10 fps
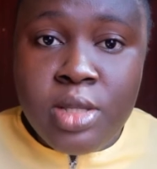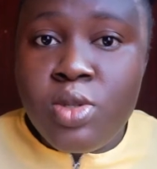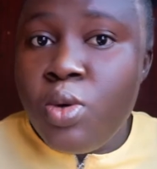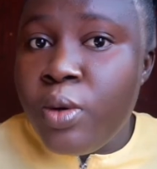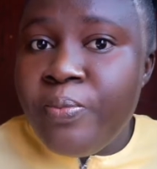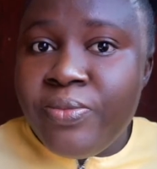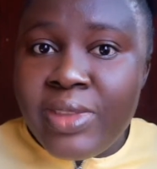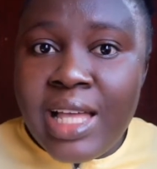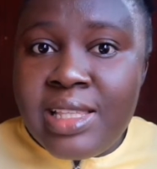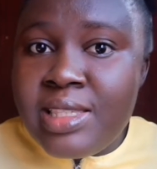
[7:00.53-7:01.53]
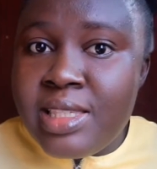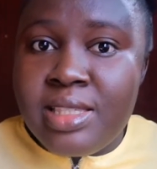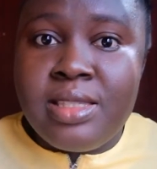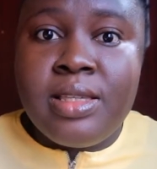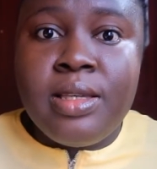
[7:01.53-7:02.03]
So that
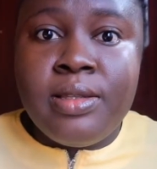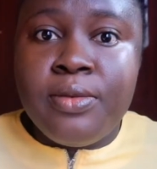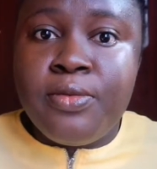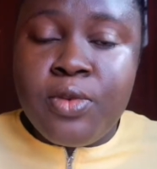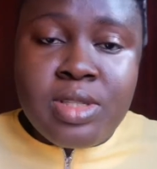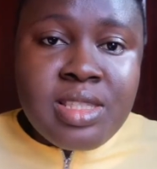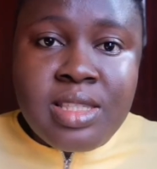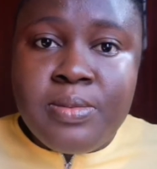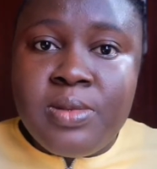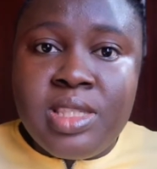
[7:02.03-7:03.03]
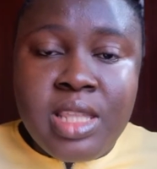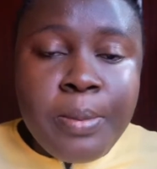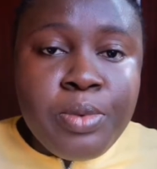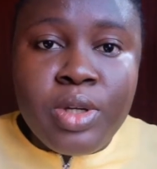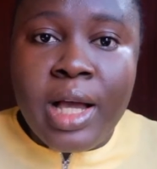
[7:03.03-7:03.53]
is the first step
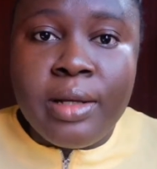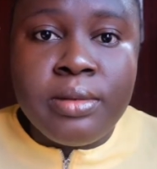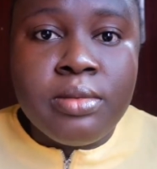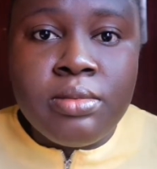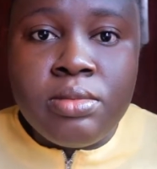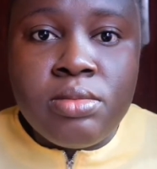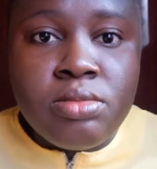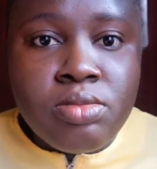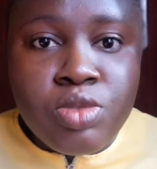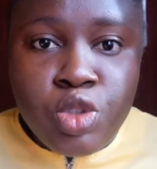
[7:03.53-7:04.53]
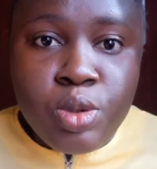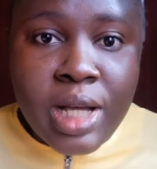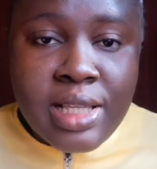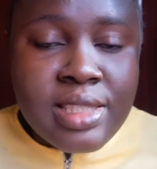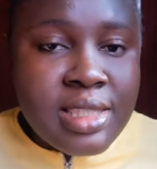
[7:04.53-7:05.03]
you
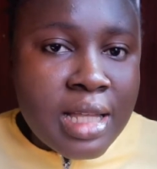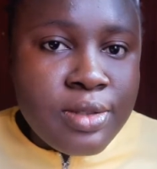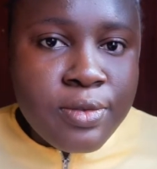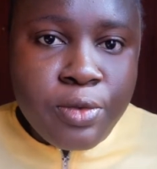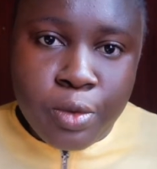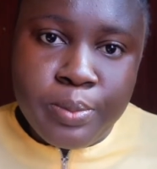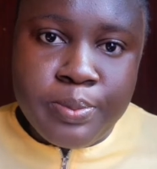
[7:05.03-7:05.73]
can start from.